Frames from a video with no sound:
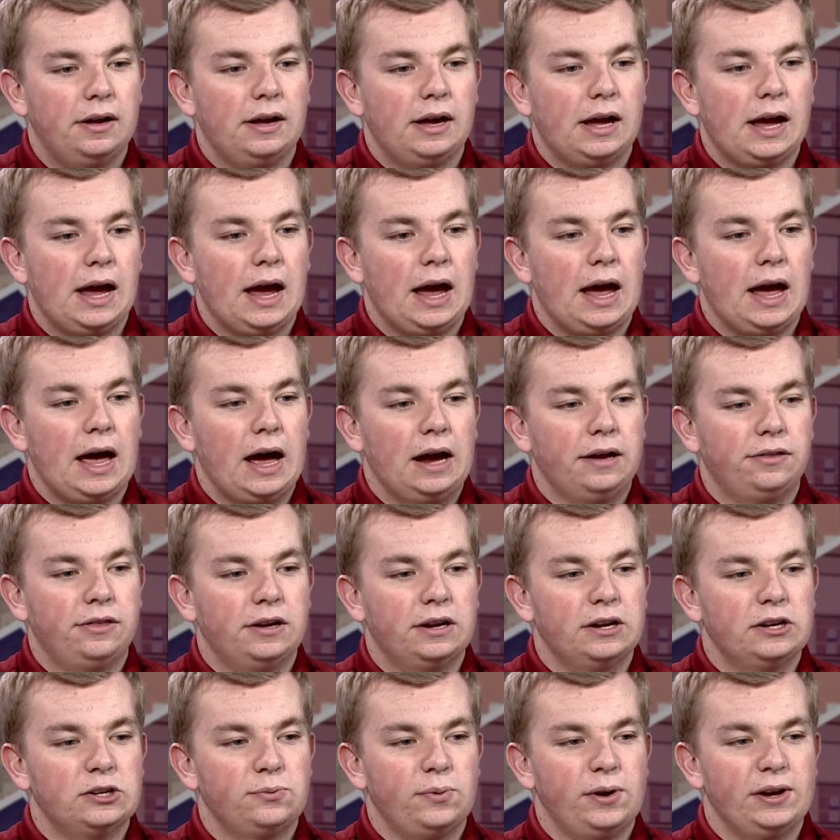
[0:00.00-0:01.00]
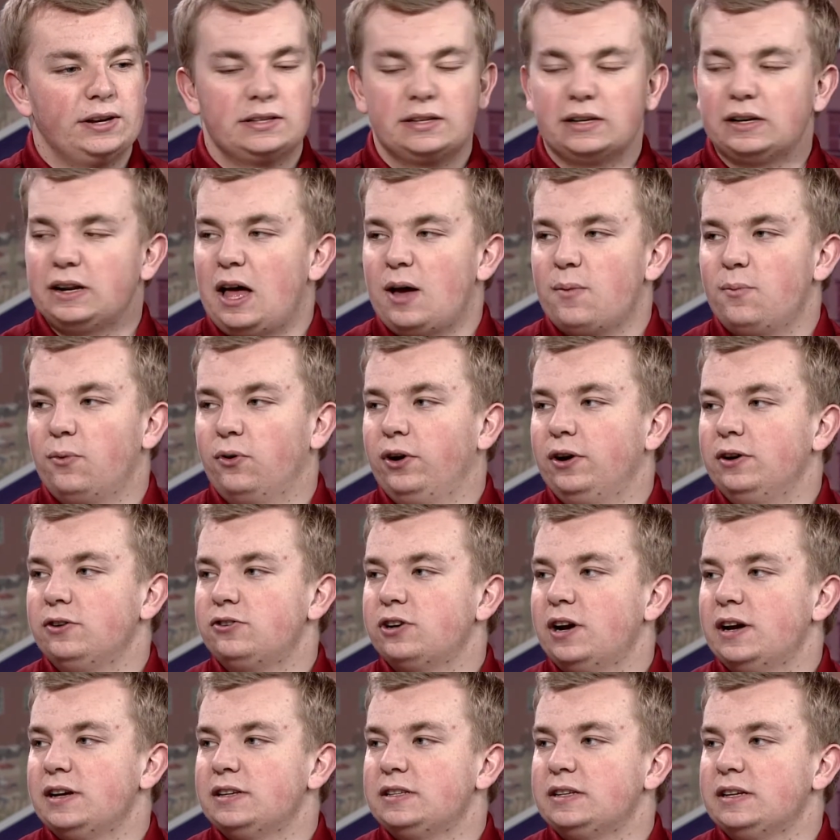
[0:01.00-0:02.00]
And I think it just makes it a lot more
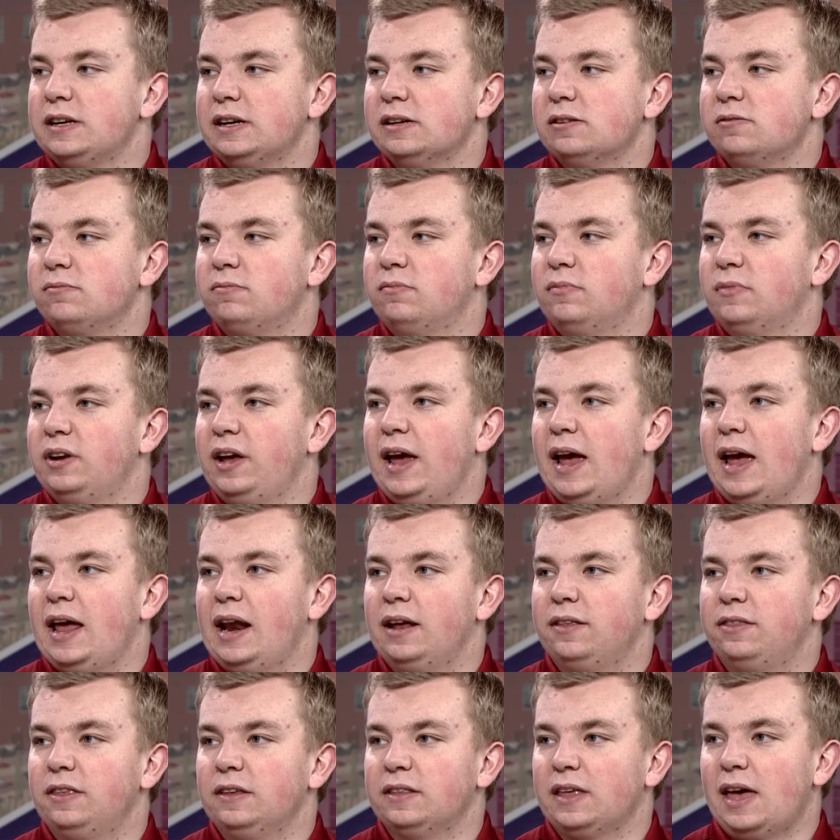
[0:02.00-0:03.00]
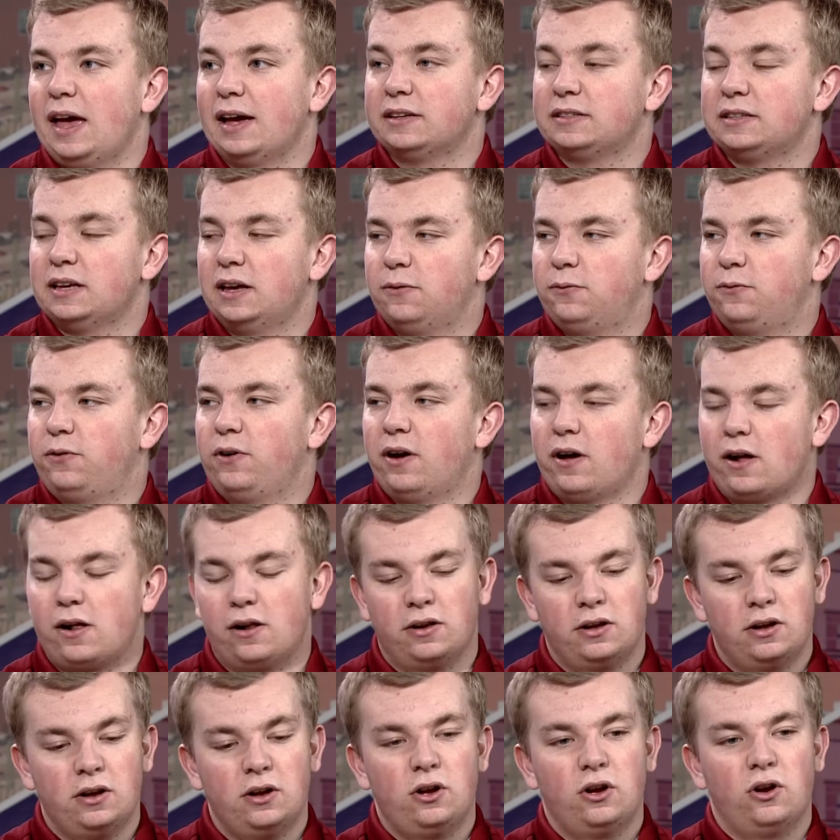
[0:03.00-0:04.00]
interesting. And I think the
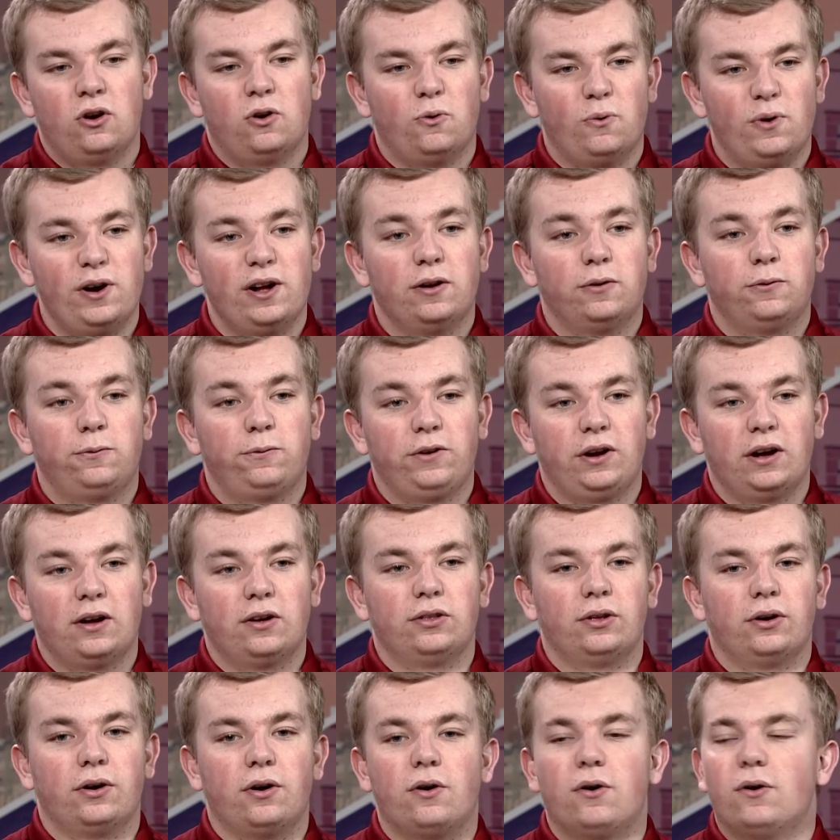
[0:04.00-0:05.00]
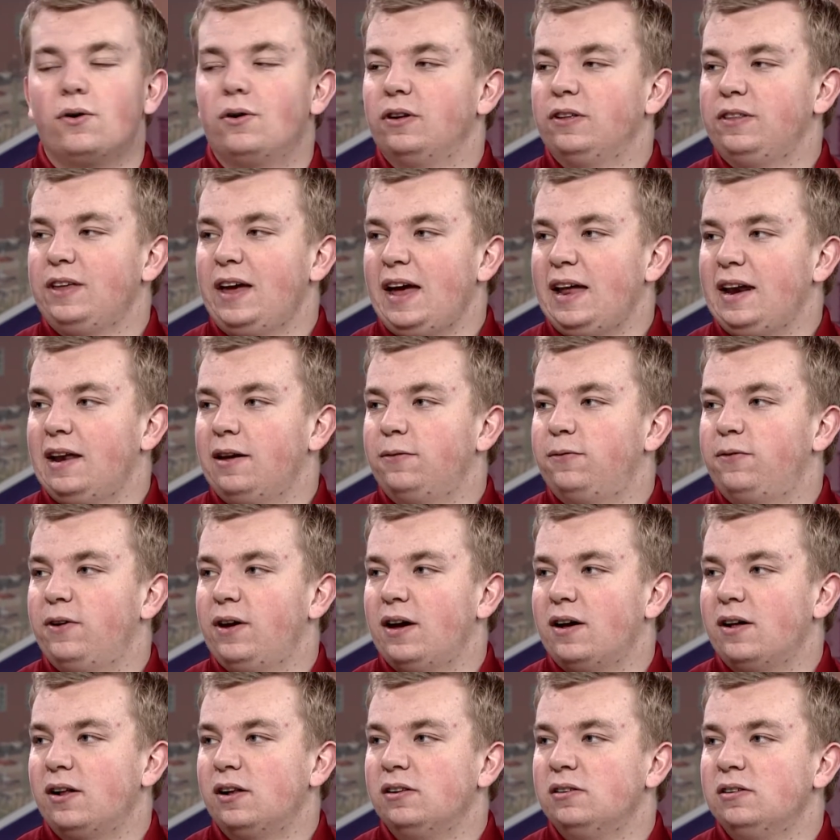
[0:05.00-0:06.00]
XFL will fill the hole of the
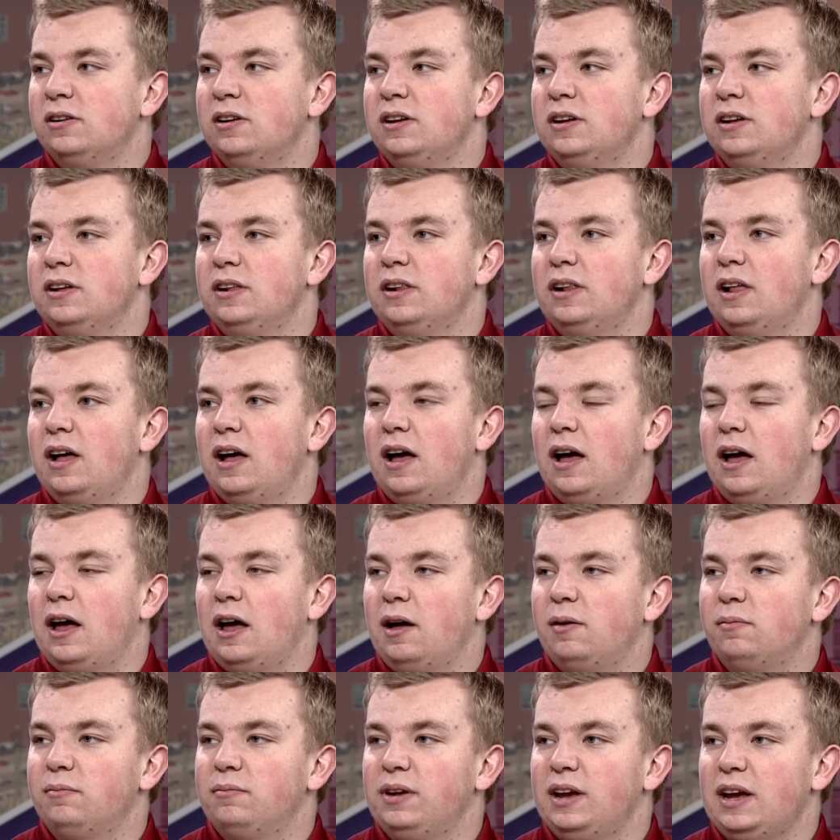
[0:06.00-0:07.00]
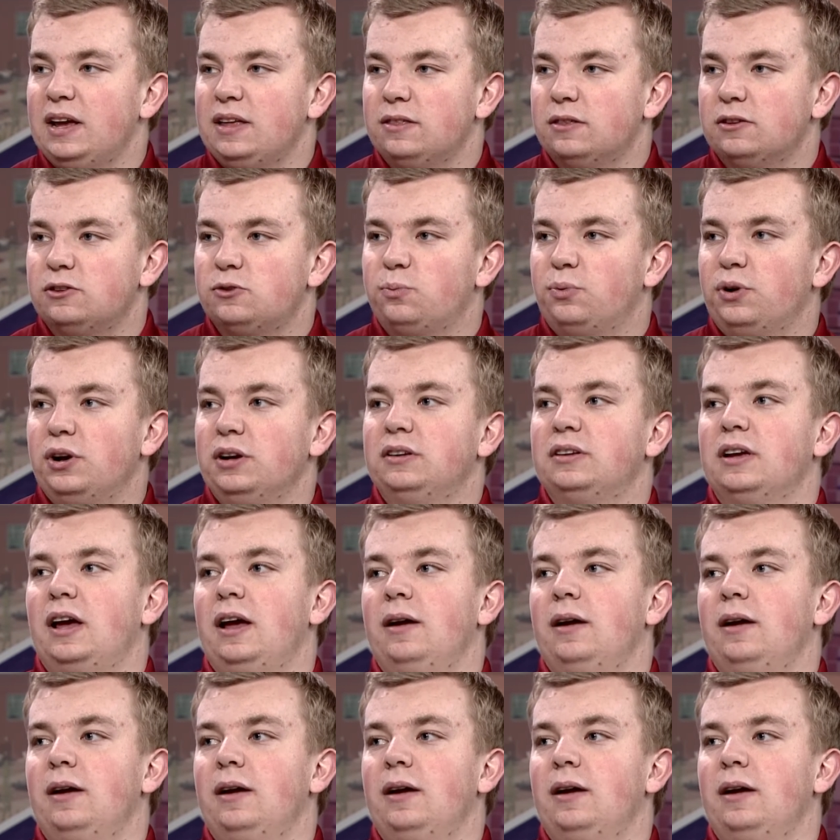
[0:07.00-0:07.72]
NFL in the springtime.